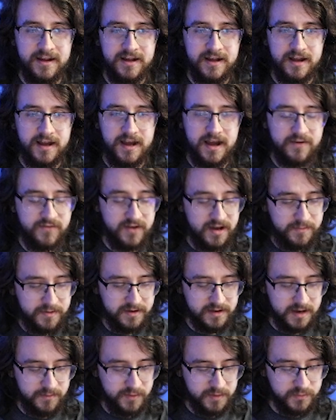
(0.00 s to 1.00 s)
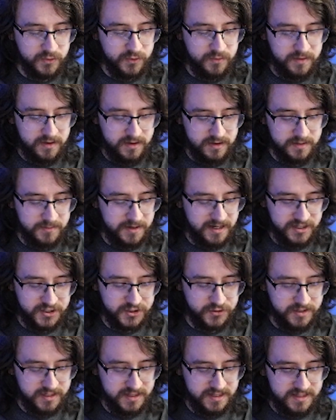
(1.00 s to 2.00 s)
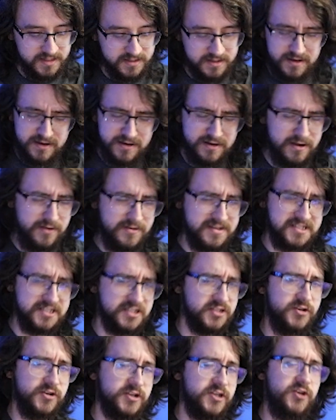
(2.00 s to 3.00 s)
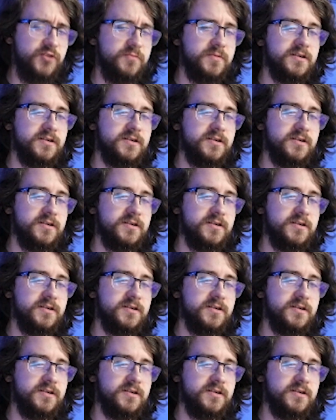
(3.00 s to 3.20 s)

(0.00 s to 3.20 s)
Have I become a boomer? Am I enjoying these? No, no, it's just good humor,